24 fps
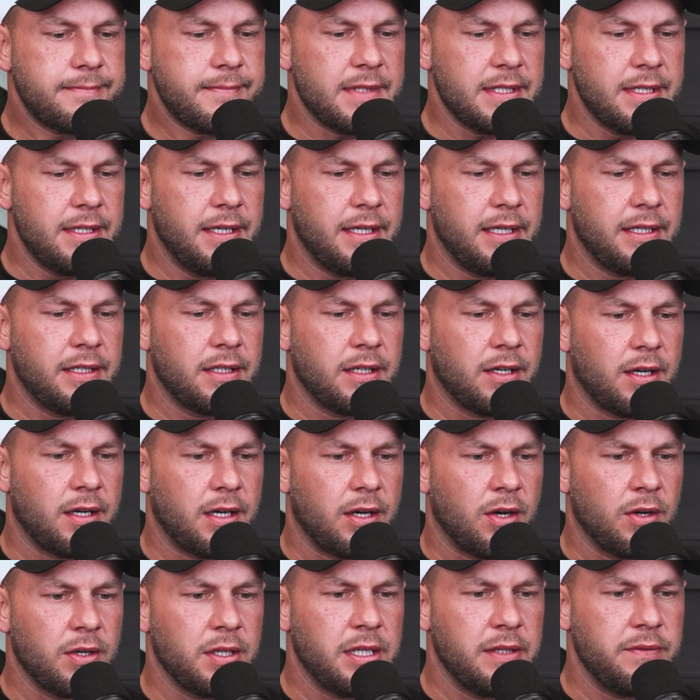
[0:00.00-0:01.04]
And
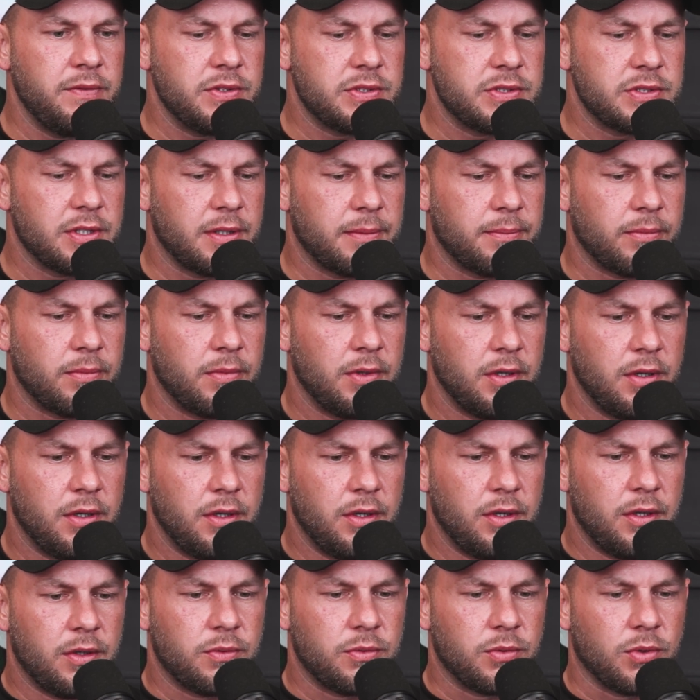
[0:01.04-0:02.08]
I'll give you some
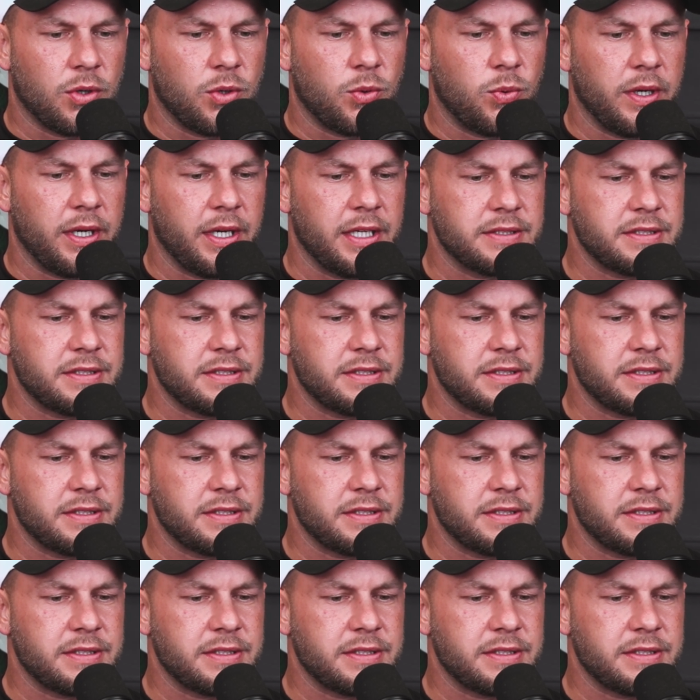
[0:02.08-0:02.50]
real quick.